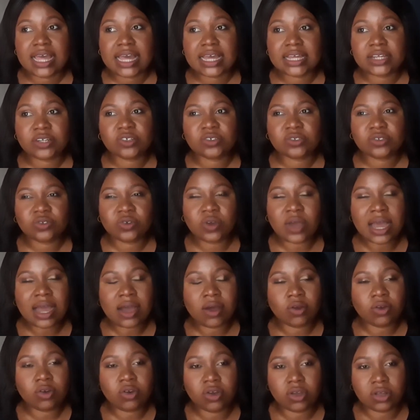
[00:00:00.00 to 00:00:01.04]
I don't know
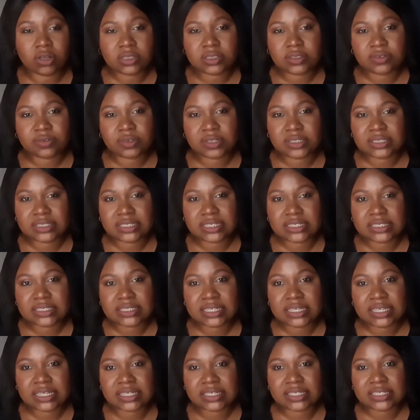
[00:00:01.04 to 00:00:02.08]
how long the
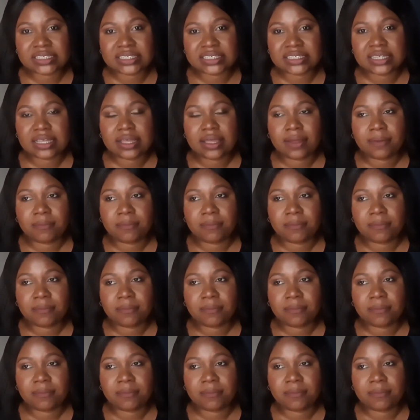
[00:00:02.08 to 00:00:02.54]
residency is.